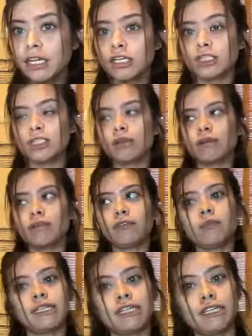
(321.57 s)
So if you
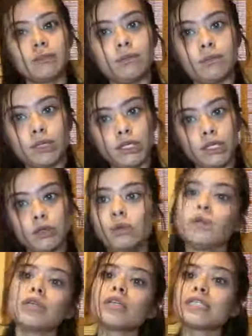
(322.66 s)
did
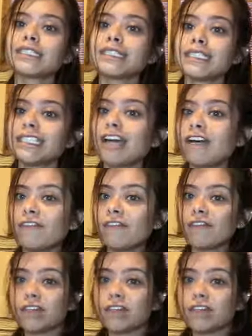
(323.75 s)
computer stuff,